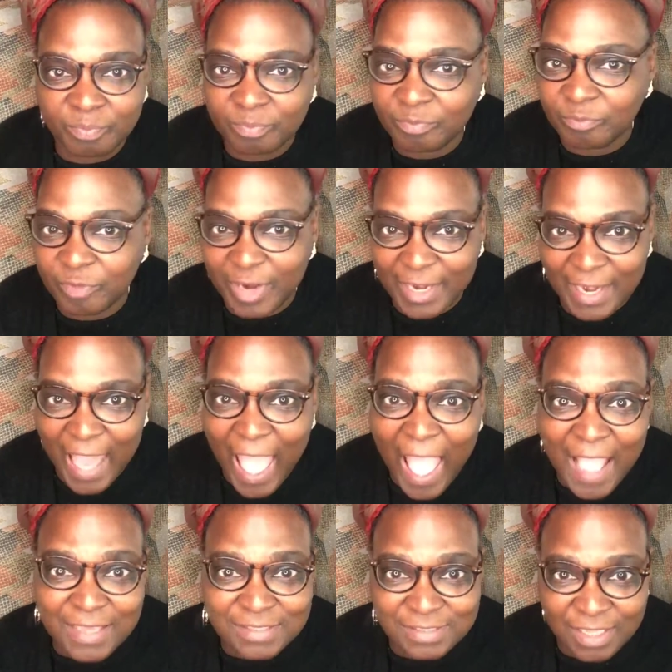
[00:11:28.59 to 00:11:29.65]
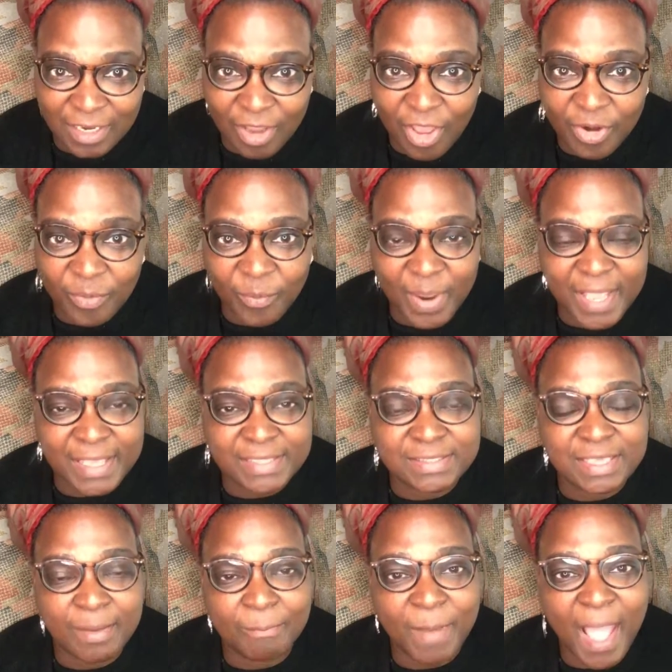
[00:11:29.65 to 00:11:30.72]
relax a lot of ways.
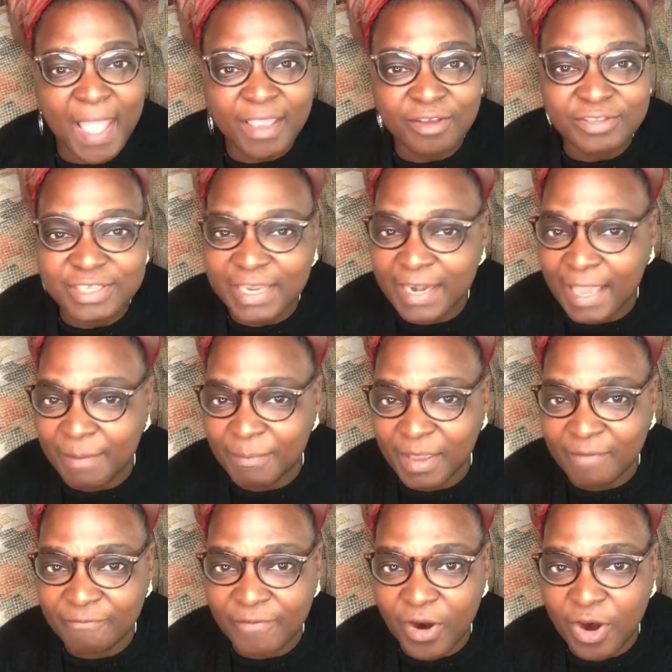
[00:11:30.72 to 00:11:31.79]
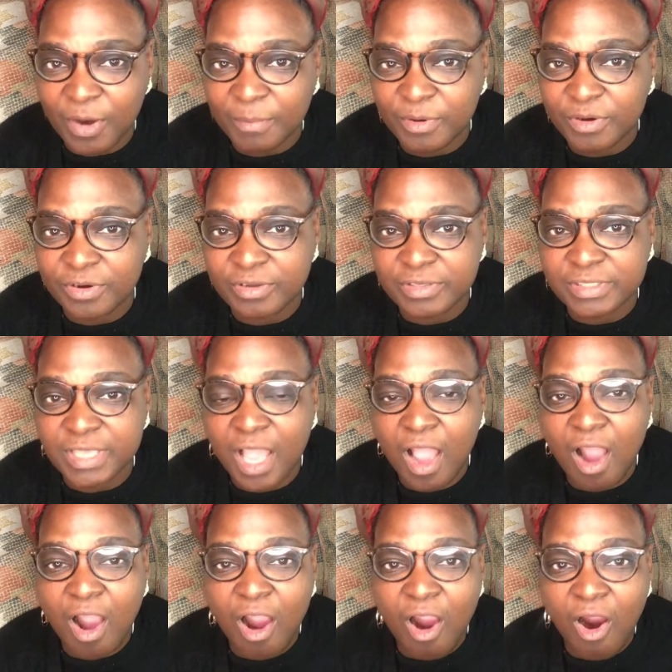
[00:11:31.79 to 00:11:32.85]
Biodynamic farmers
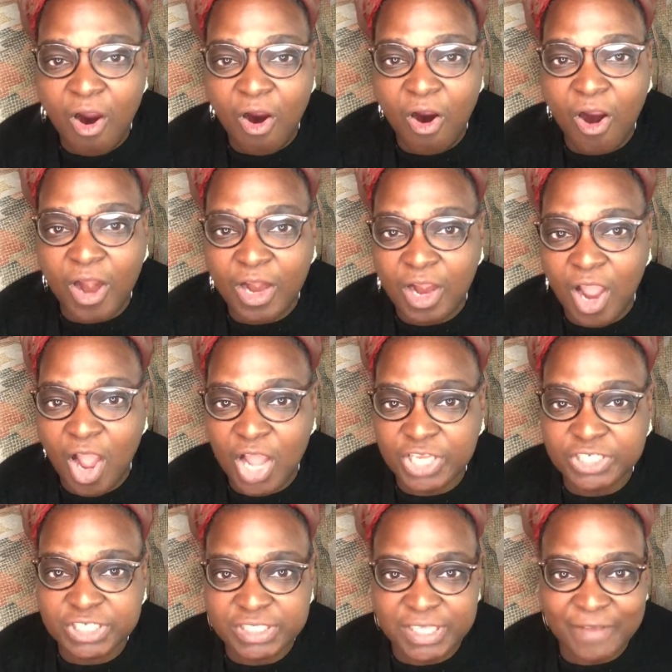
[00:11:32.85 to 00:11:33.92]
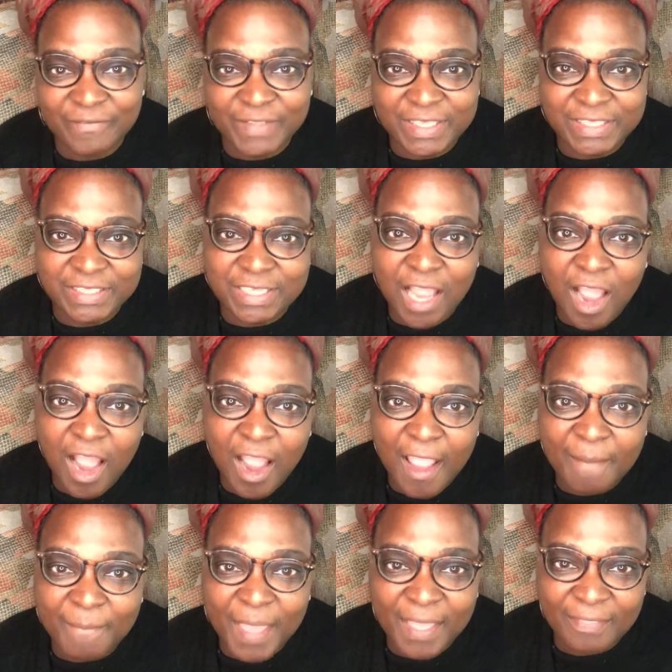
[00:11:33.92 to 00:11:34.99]
are conscious of this
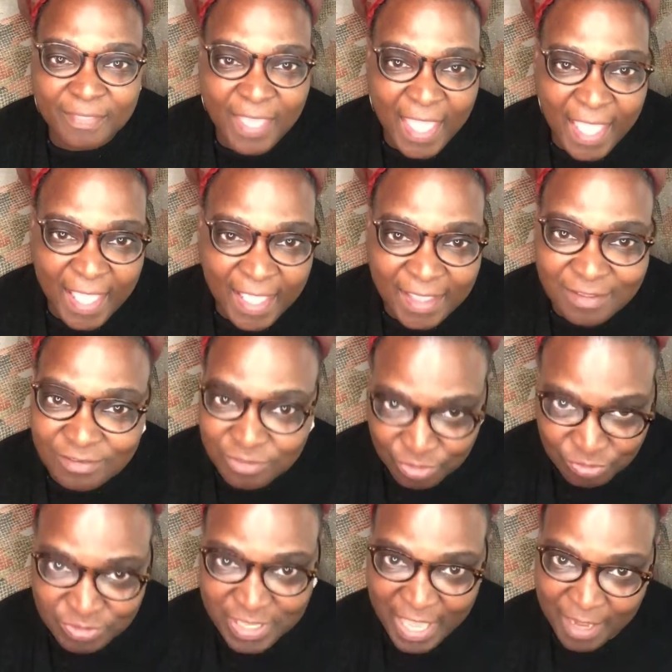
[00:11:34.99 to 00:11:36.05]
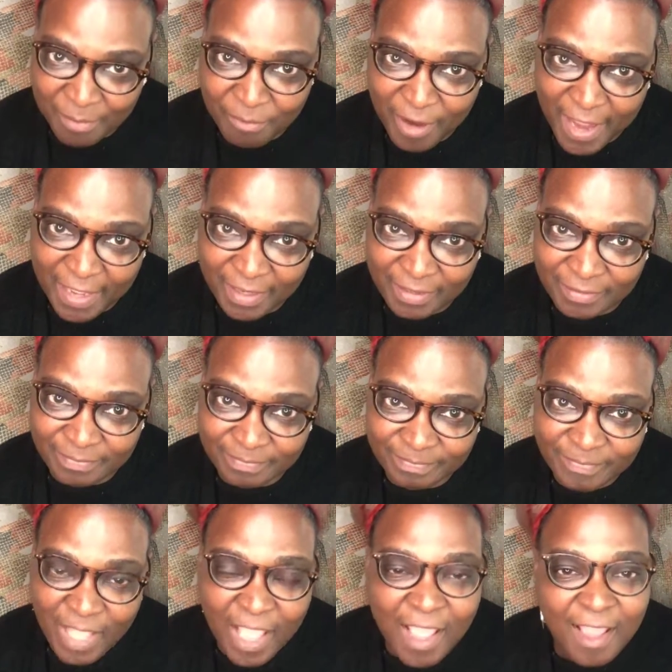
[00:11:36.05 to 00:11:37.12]
time and they do take a break,
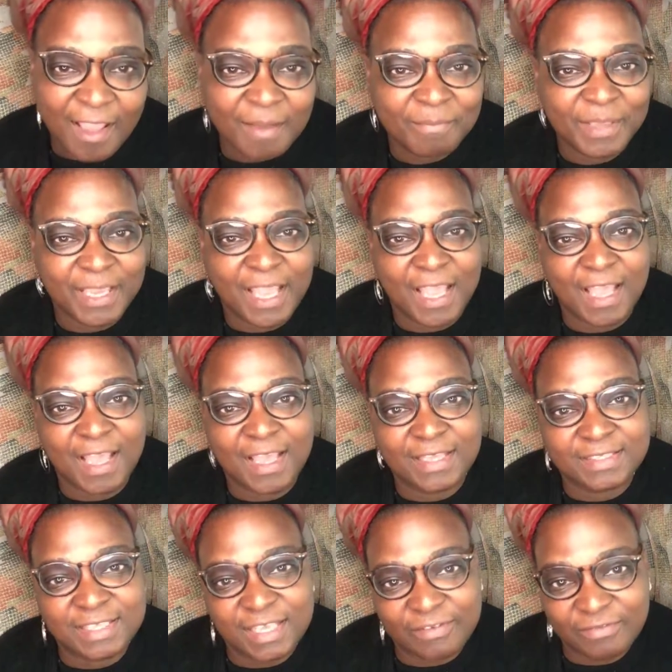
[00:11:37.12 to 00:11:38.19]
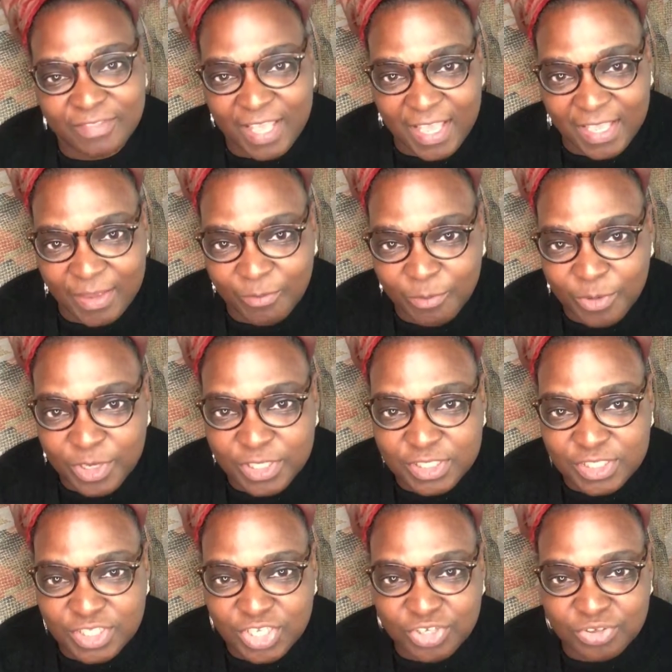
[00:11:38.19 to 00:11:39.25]
because if they would
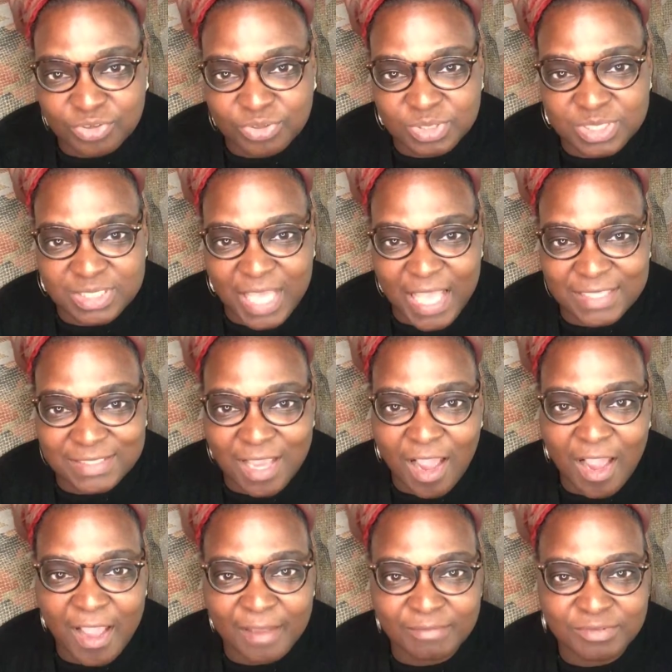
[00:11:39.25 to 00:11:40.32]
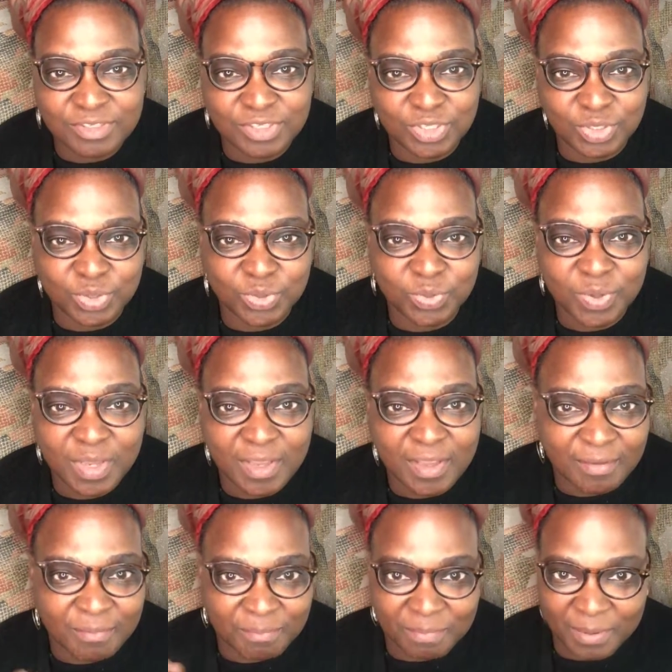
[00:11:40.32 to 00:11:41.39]
use that time to
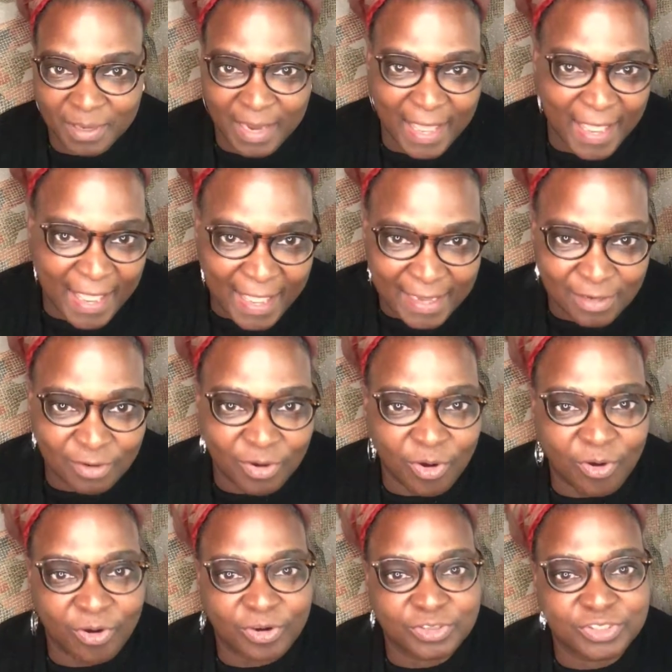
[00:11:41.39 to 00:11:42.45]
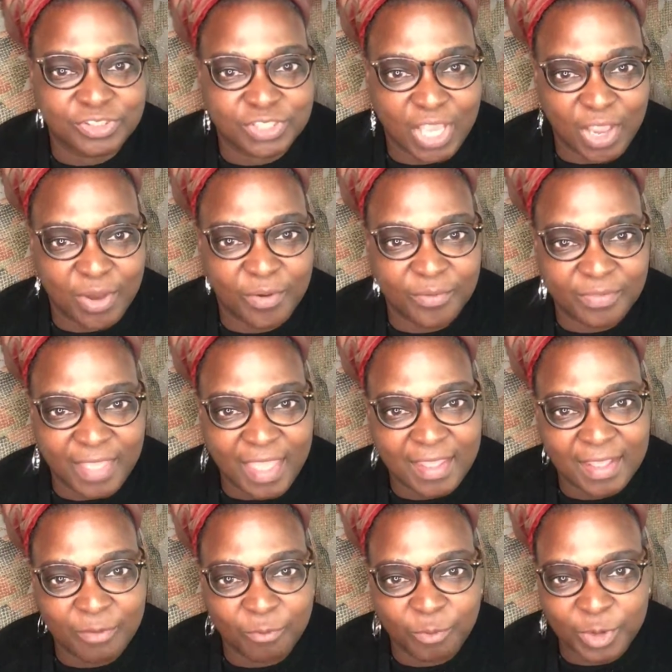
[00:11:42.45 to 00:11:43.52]
plant or sow, that
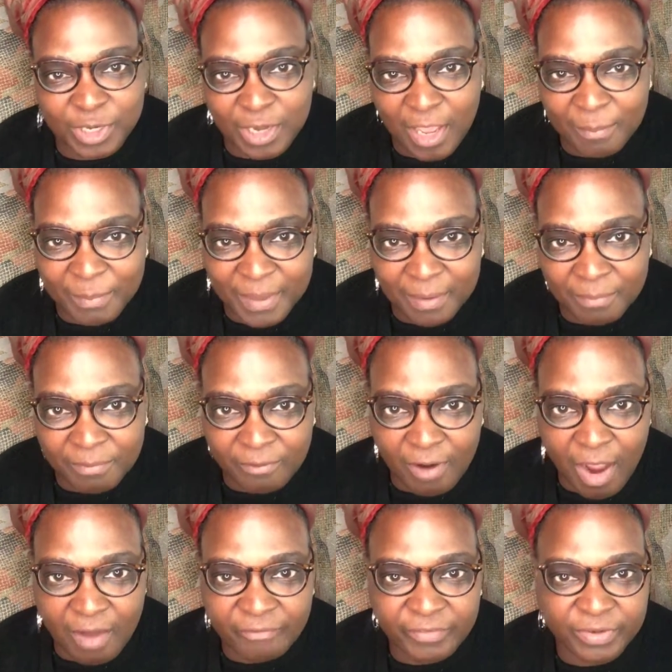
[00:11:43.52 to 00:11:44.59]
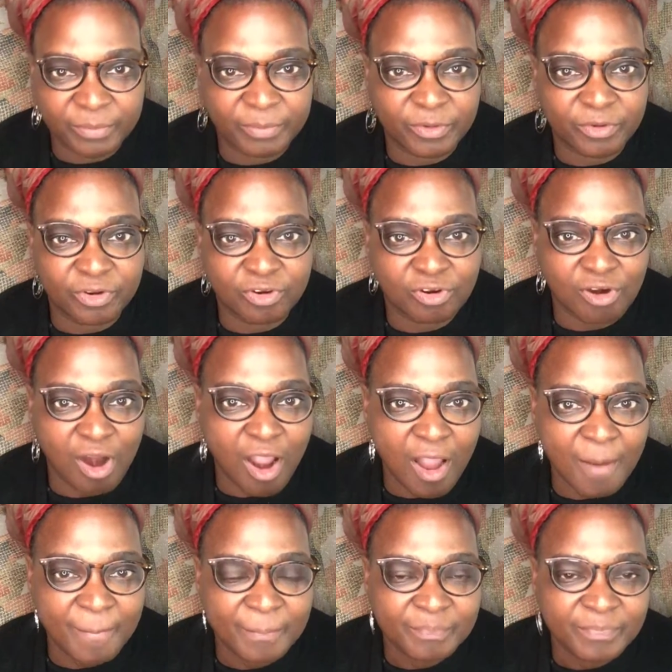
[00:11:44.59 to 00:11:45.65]
it would not be a profitable crop.